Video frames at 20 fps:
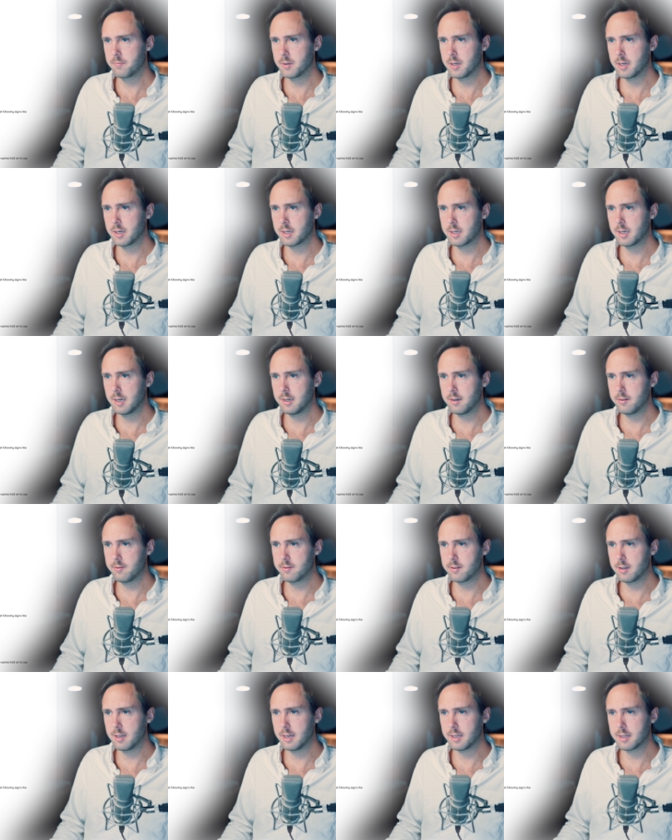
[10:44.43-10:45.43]
I kind
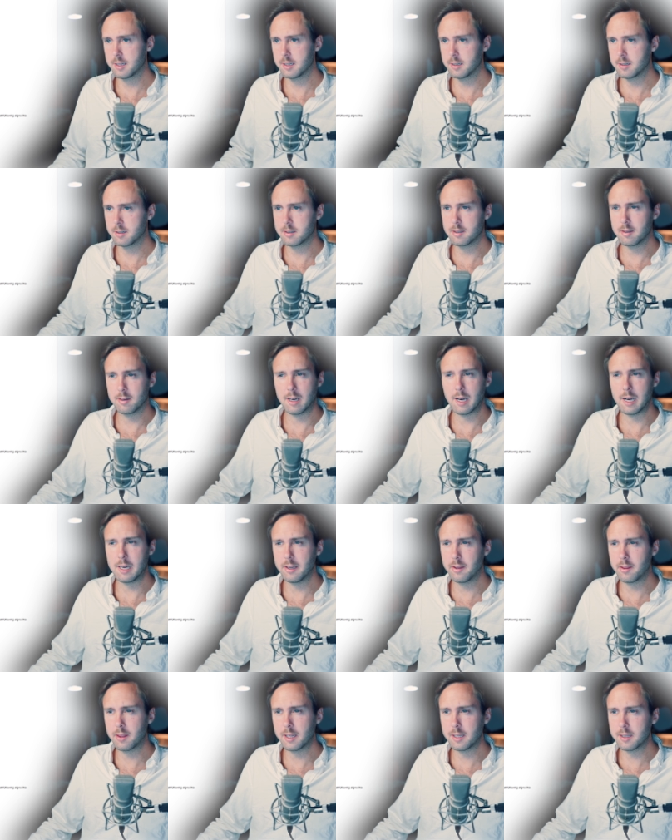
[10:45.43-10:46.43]
of like that. So
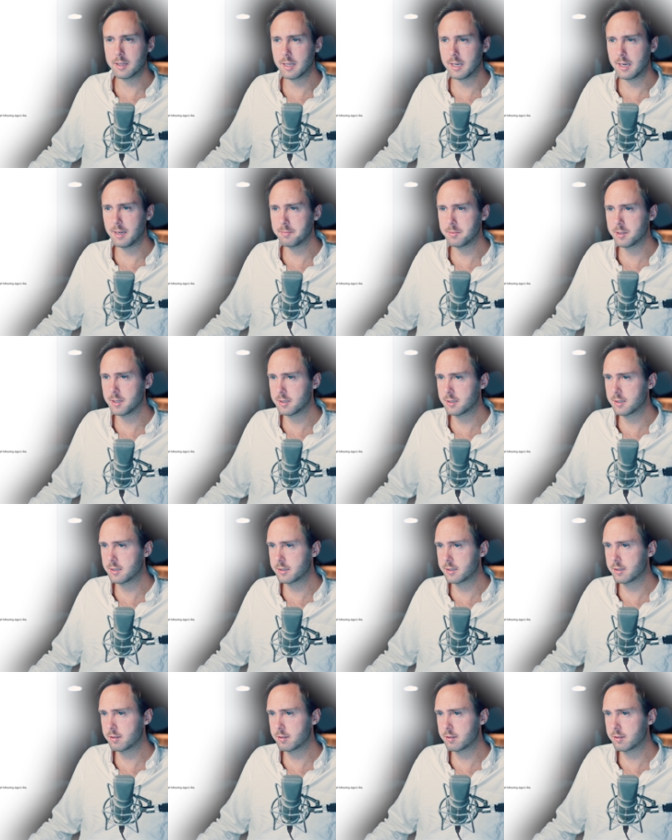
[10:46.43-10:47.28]
I think that I'm just